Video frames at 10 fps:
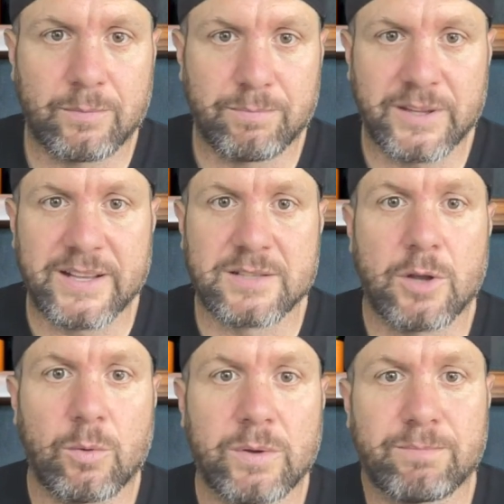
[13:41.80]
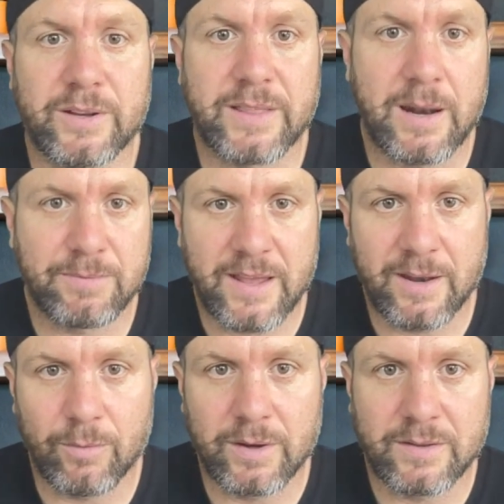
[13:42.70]
Please, no one bring that up to
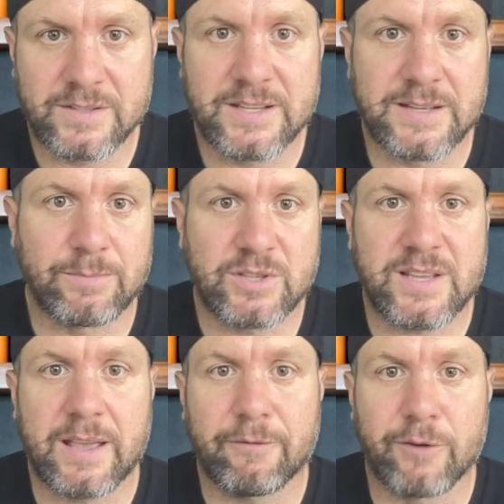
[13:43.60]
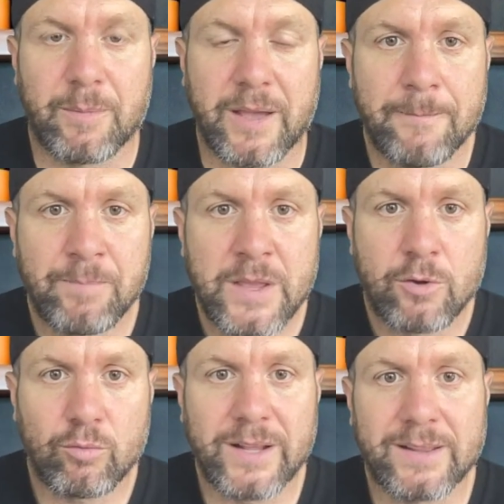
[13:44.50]
anyone this season. I'm just saying, from a
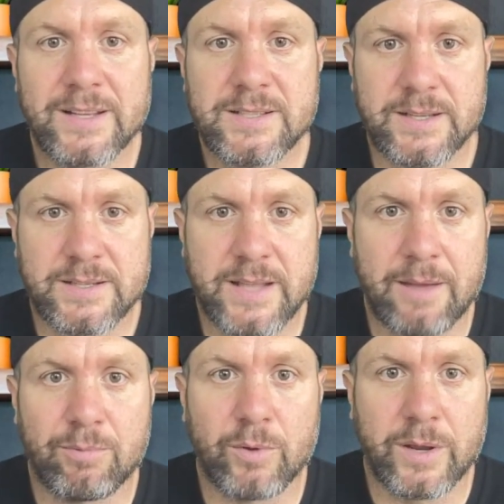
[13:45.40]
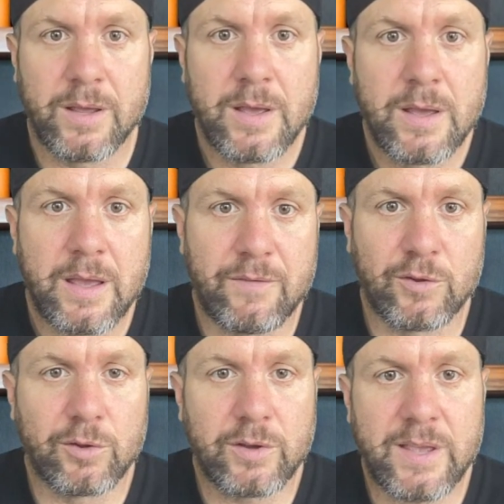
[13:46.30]
realistic standpoint, if
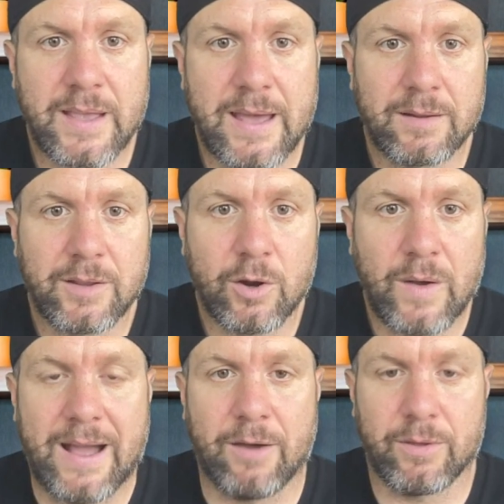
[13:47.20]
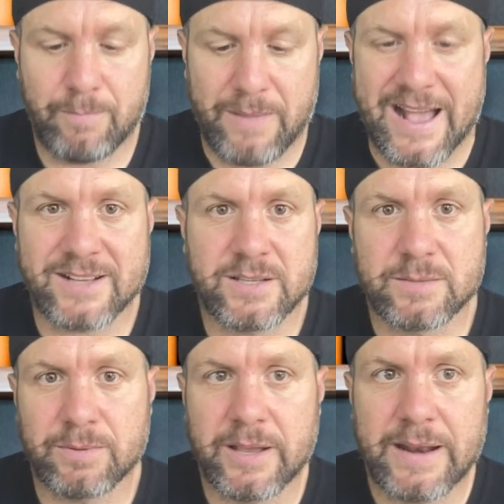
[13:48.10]
you're looking at, how the past has
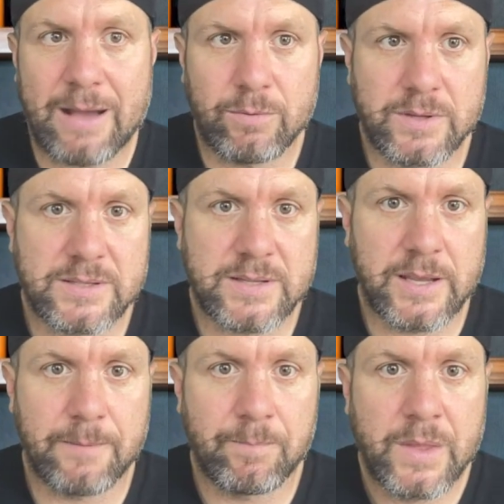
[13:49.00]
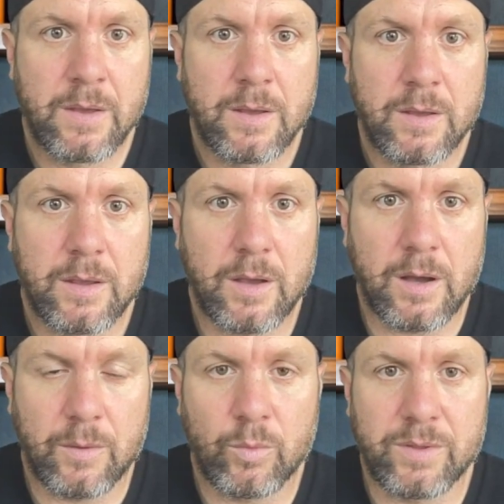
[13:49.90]
played out with this team,
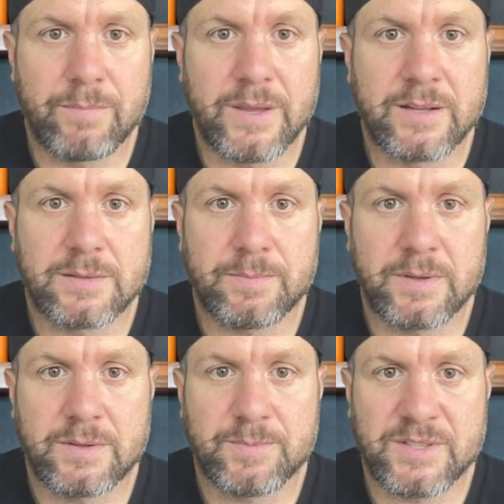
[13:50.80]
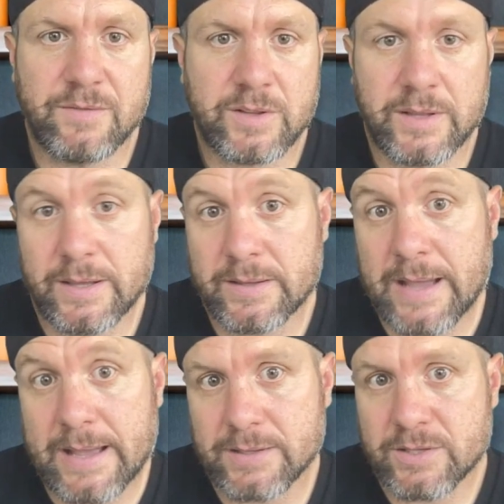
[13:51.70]
with Embiid specifically, the
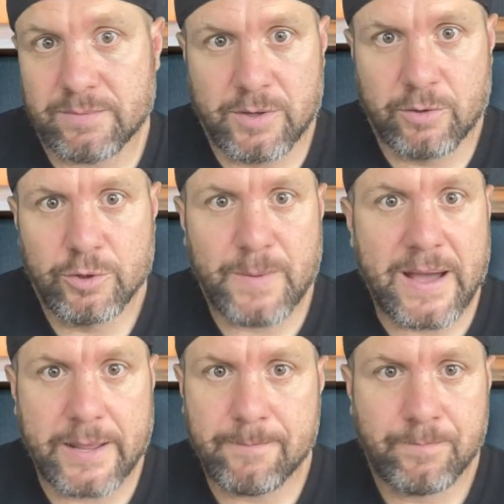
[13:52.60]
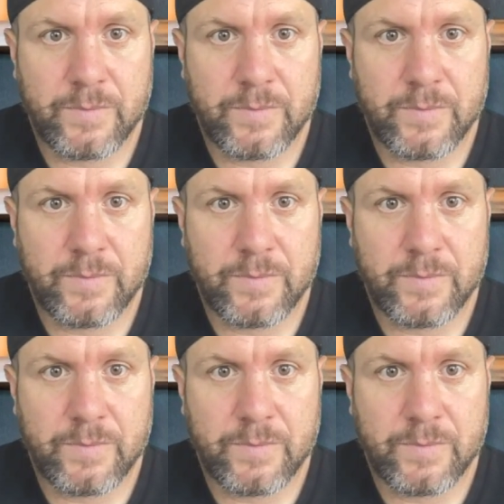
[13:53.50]
guy's just a huge body,